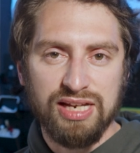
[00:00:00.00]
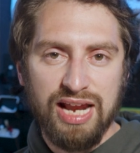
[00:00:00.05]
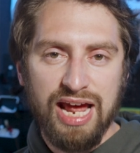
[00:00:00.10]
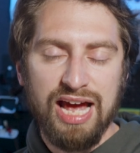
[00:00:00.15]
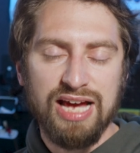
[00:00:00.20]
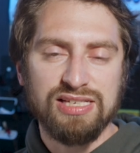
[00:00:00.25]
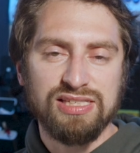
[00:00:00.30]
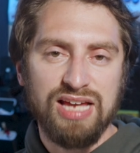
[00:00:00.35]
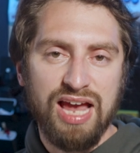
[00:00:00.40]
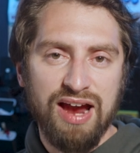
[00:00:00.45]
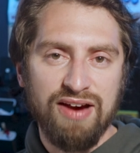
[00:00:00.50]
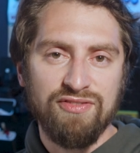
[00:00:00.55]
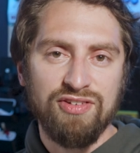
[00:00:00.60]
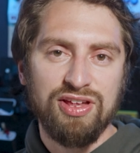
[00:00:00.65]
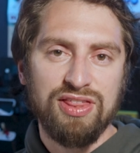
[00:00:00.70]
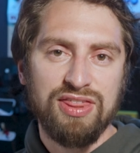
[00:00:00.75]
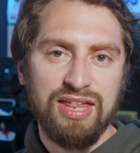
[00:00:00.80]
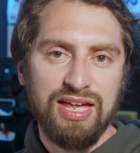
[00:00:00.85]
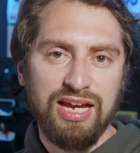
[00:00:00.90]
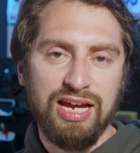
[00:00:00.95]
It has
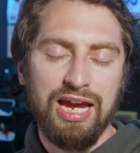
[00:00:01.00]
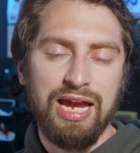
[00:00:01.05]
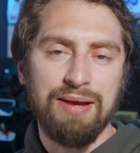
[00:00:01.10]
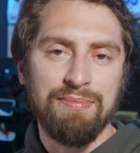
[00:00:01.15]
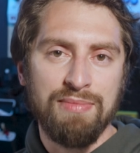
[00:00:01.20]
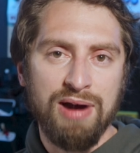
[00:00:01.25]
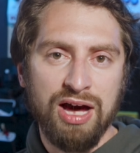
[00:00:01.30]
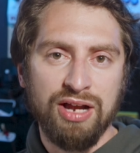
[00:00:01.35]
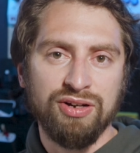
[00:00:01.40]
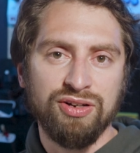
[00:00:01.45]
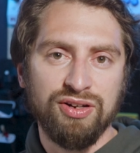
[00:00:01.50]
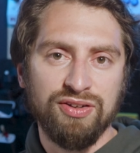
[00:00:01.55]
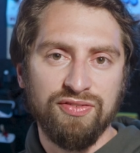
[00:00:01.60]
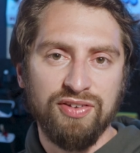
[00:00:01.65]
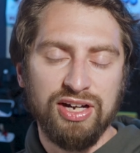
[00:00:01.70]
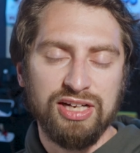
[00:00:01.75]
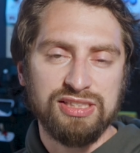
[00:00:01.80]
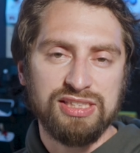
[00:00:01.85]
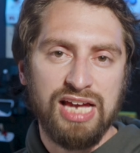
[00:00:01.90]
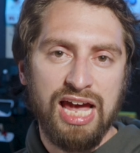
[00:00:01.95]
everything a modern
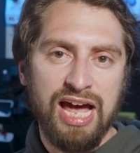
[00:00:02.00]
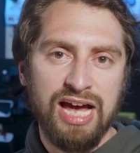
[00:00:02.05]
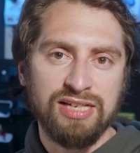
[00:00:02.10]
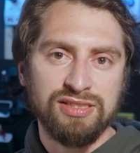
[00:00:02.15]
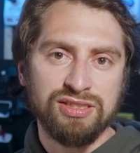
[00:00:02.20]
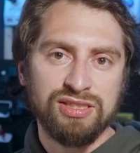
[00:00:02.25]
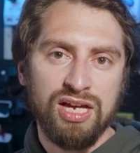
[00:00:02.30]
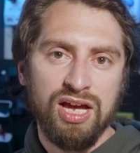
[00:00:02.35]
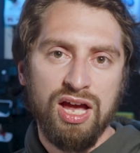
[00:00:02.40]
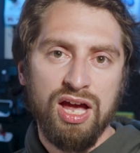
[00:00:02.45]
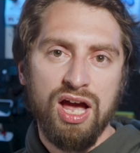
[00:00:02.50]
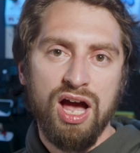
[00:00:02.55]
device has